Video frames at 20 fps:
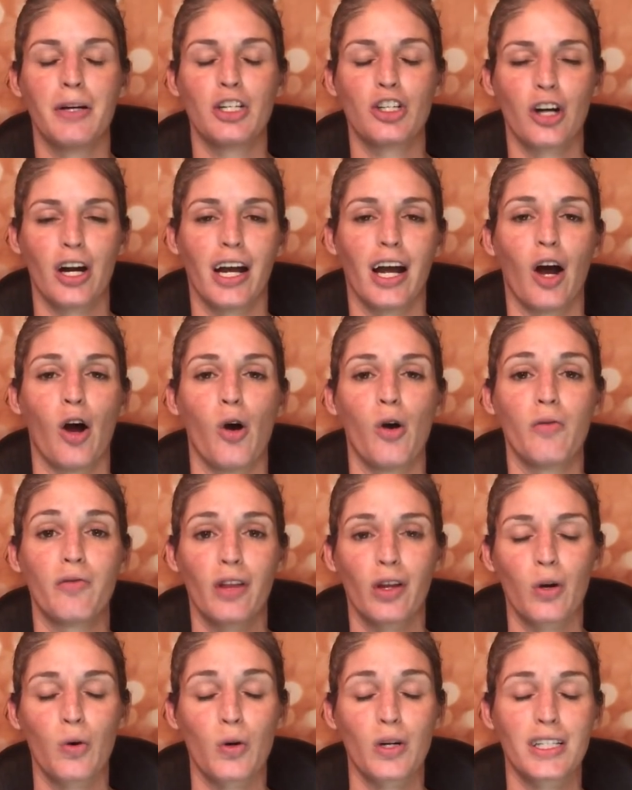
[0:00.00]
been trying out
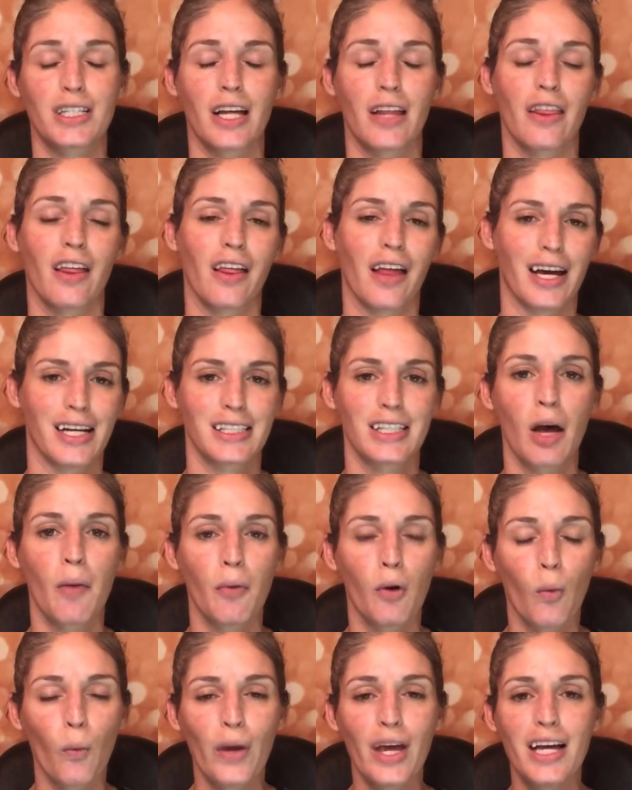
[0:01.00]
over the course of the last
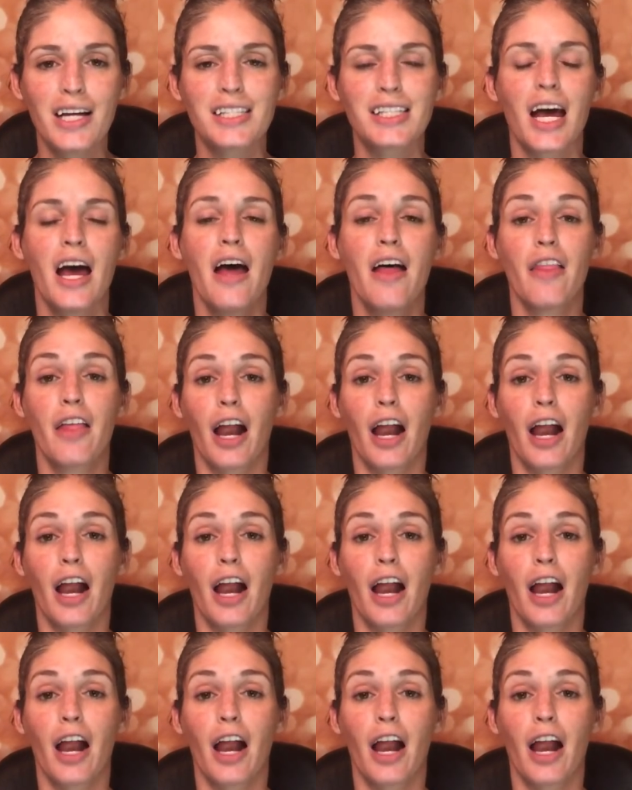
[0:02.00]
couple weeks